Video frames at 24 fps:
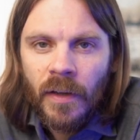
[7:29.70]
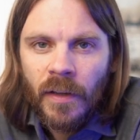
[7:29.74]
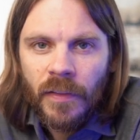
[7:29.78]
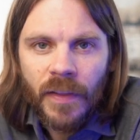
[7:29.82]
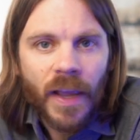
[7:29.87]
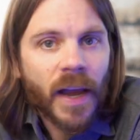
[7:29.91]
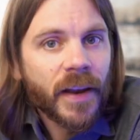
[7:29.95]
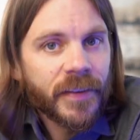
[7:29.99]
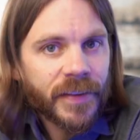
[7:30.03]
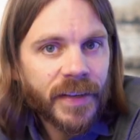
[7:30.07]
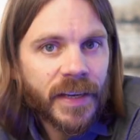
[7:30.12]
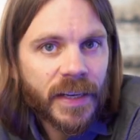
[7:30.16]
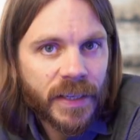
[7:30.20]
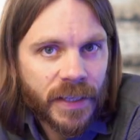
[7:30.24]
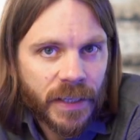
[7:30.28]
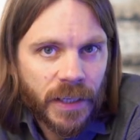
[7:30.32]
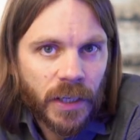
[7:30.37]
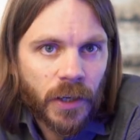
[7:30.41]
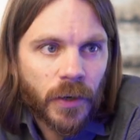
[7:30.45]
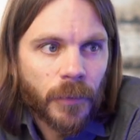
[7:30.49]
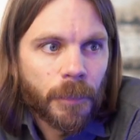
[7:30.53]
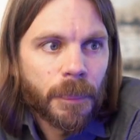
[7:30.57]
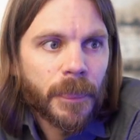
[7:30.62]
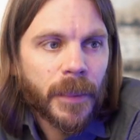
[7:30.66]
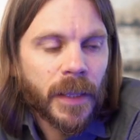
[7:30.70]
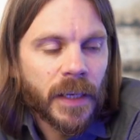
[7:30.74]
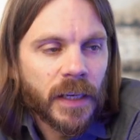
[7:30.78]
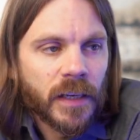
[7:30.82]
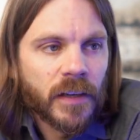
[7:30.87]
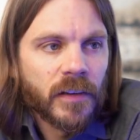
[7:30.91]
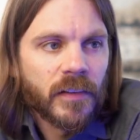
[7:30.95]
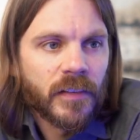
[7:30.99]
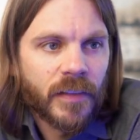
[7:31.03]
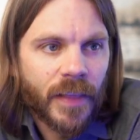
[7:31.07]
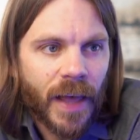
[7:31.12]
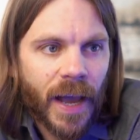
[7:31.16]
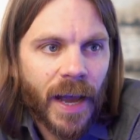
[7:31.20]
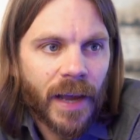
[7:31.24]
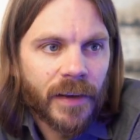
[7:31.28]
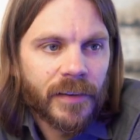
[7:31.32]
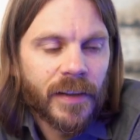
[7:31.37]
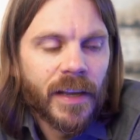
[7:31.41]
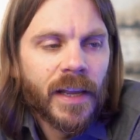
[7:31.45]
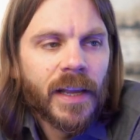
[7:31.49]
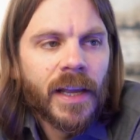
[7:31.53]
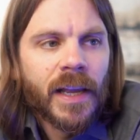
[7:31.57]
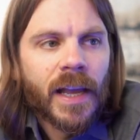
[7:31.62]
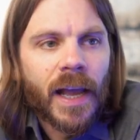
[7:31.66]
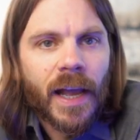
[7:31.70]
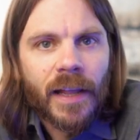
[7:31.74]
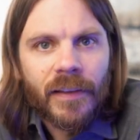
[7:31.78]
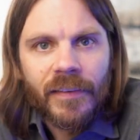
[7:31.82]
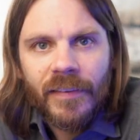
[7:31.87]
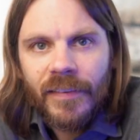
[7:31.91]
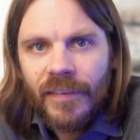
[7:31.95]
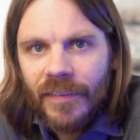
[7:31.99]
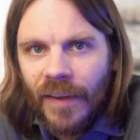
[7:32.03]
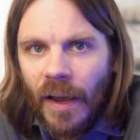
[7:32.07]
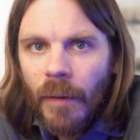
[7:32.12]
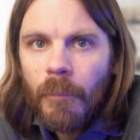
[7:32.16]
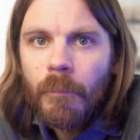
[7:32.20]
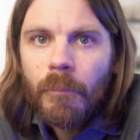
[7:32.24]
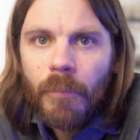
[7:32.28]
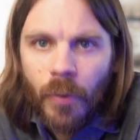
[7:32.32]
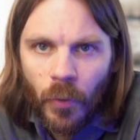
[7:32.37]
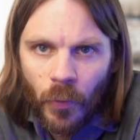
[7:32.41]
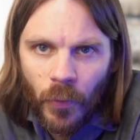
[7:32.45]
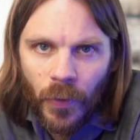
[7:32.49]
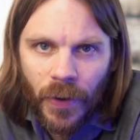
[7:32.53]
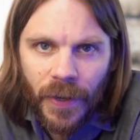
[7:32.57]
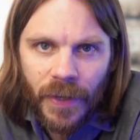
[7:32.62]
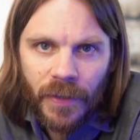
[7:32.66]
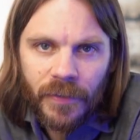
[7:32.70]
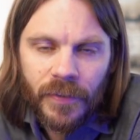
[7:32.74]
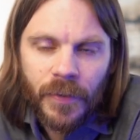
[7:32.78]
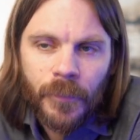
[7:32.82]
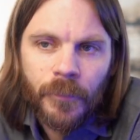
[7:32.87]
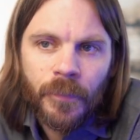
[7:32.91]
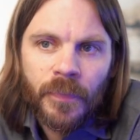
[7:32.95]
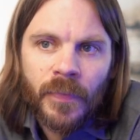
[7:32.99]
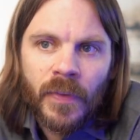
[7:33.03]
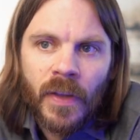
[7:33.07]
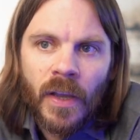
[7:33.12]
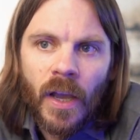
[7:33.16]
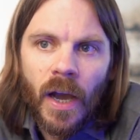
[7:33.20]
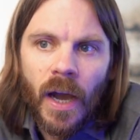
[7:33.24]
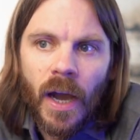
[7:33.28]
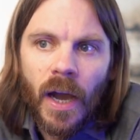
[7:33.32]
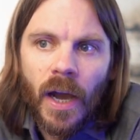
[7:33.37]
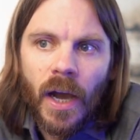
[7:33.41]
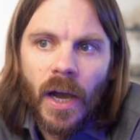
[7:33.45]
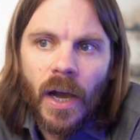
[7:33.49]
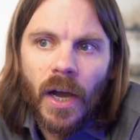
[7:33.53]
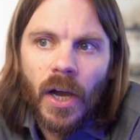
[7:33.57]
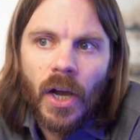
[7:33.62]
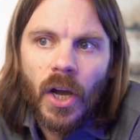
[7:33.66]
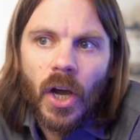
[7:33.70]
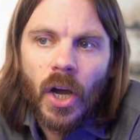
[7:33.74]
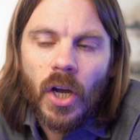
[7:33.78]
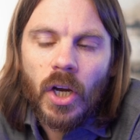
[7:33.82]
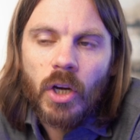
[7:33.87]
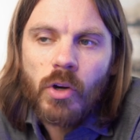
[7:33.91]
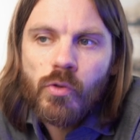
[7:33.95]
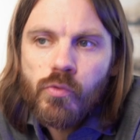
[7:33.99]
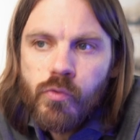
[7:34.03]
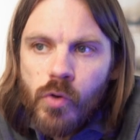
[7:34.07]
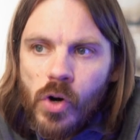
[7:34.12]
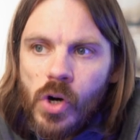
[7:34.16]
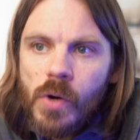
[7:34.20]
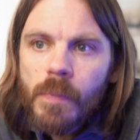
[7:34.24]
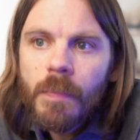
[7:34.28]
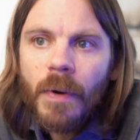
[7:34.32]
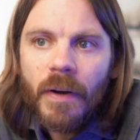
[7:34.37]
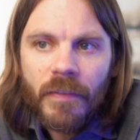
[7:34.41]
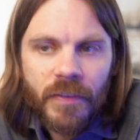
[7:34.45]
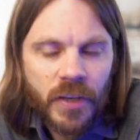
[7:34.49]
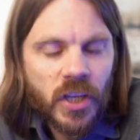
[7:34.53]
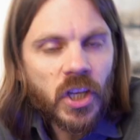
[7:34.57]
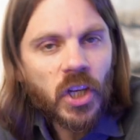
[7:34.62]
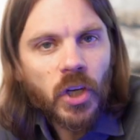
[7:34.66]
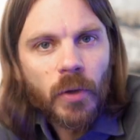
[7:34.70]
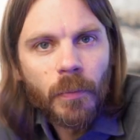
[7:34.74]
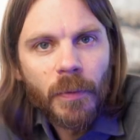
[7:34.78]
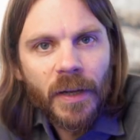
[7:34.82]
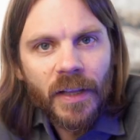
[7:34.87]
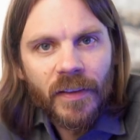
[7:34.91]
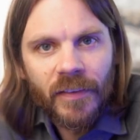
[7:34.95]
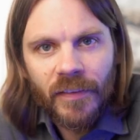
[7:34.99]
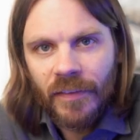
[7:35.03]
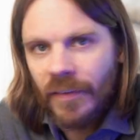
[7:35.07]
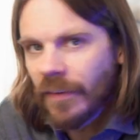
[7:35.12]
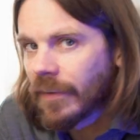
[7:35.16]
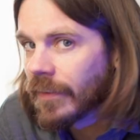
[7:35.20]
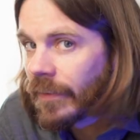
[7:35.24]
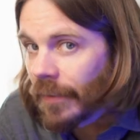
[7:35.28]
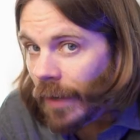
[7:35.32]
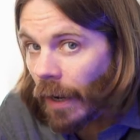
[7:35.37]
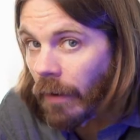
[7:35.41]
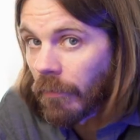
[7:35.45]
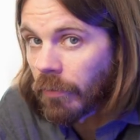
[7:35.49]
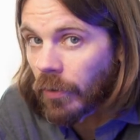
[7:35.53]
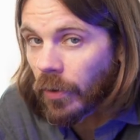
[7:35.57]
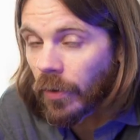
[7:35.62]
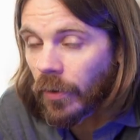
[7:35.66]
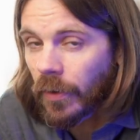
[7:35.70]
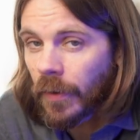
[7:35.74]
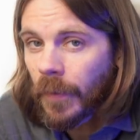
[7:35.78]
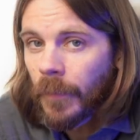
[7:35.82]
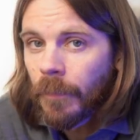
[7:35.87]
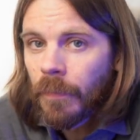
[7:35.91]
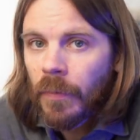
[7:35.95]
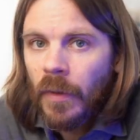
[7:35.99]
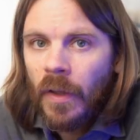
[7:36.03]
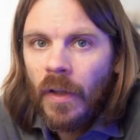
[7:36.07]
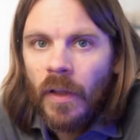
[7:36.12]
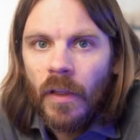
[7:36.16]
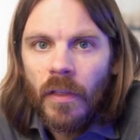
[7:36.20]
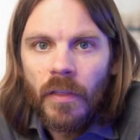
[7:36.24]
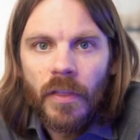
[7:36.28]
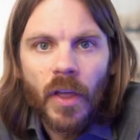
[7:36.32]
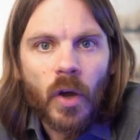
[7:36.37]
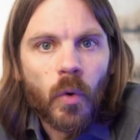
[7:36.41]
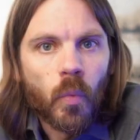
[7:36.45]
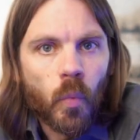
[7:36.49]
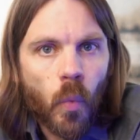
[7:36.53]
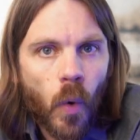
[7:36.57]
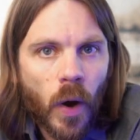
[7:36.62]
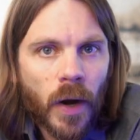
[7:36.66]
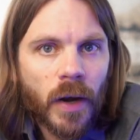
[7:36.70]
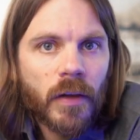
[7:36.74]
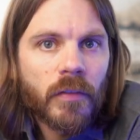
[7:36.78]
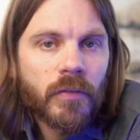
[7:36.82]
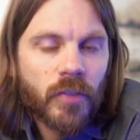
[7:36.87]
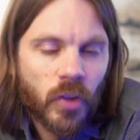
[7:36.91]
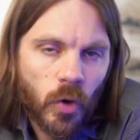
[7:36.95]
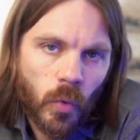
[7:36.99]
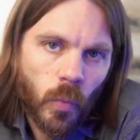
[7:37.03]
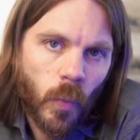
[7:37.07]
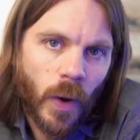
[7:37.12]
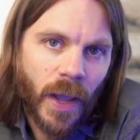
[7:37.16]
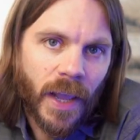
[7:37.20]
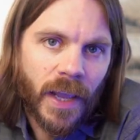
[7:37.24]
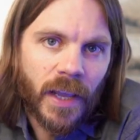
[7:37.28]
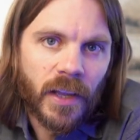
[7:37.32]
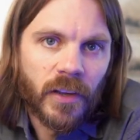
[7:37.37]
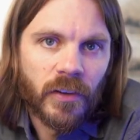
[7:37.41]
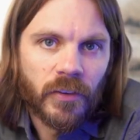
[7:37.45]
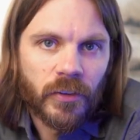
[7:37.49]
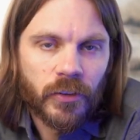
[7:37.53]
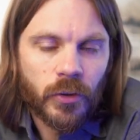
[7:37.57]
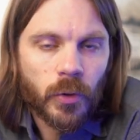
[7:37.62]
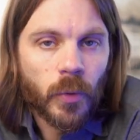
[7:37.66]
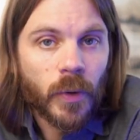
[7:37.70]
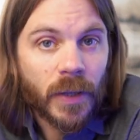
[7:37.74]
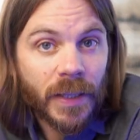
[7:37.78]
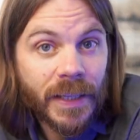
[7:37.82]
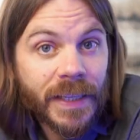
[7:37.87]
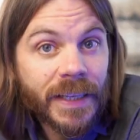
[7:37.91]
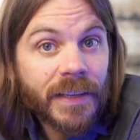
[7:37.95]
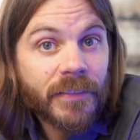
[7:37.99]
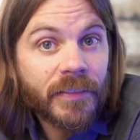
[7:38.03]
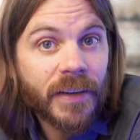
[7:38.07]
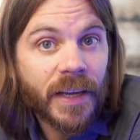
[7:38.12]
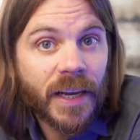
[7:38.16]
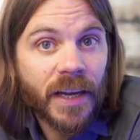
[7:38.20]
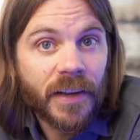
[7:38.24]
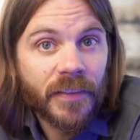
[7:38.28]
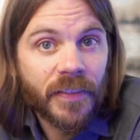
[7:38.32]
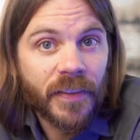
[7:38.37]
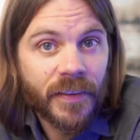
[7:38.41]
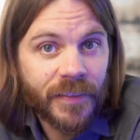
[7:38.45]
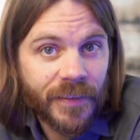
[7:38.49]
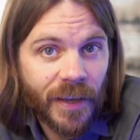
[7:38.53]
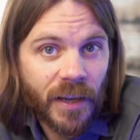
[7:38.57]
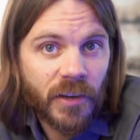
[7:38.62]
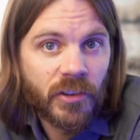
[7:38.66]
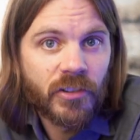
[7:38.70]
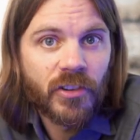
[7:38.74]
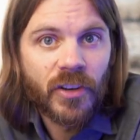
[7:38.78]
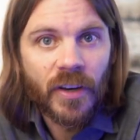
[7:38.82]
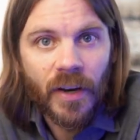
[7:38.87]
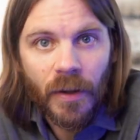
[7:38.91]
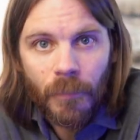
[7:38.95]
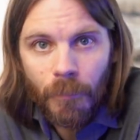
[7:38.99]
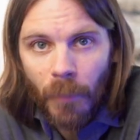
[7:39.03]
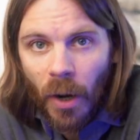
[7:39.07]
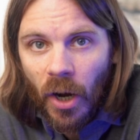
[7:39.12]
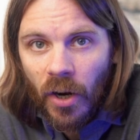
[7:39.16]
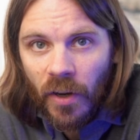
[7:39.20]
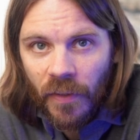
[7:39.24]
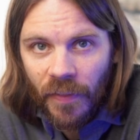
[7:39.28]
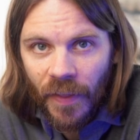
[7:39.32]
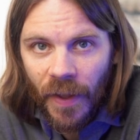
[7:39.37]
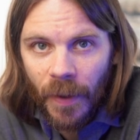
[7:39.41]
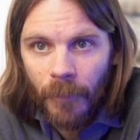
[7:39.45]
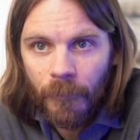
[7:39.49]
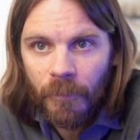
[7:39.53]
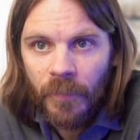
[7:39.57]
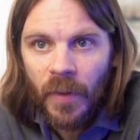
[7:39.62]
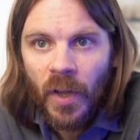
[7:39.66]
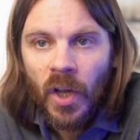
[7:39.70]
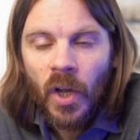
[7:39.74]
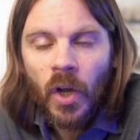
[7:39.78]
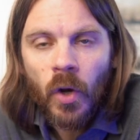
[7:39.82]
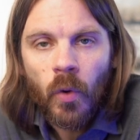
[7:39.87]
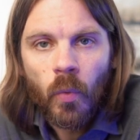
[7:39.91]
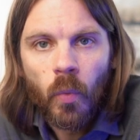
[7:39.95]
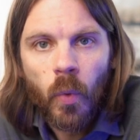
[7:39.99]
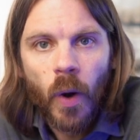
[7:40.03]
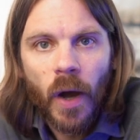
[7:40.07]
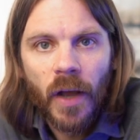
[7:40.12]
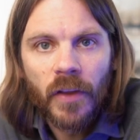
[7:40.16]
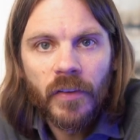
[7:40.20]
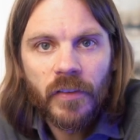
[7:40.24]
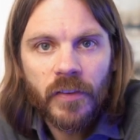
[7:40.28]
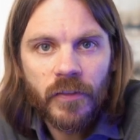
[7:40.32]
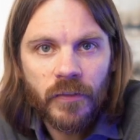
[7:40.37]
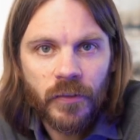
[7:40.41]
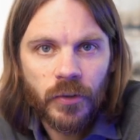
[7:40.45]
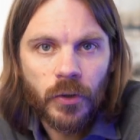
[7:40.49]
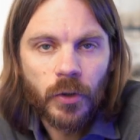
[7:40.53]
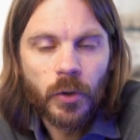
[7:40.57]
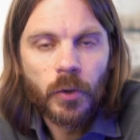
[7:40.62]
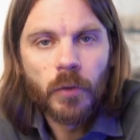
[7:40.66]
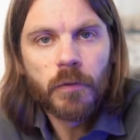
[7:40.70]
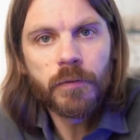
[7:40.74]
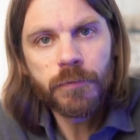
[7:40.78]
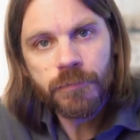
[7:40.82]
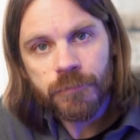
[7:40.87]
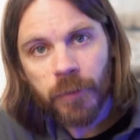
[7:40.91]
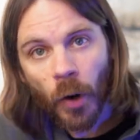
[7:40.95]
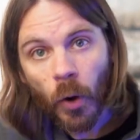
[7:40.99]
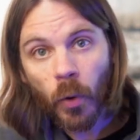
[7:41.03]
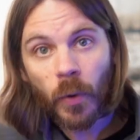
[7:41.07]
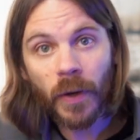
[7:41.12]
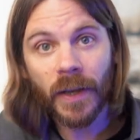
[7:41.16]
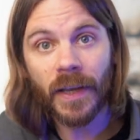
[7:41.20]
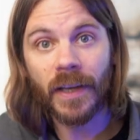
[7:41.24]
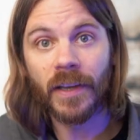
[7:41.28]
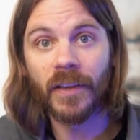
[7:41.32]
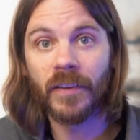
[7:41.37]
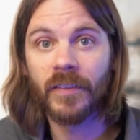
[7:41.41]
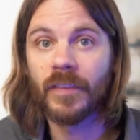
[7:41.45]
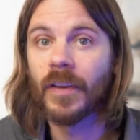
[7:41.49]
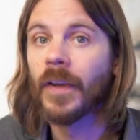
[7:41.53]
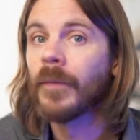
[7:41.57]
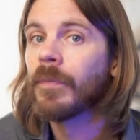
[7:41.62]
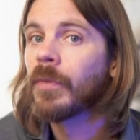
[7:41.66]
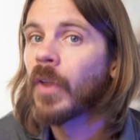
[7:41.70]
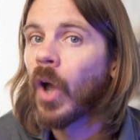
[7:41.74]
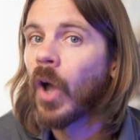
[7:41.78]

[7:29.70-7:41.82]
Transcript: The idea here is that at some point, a group of humans discovered that one of the ways to alleviate the tension among them was to focus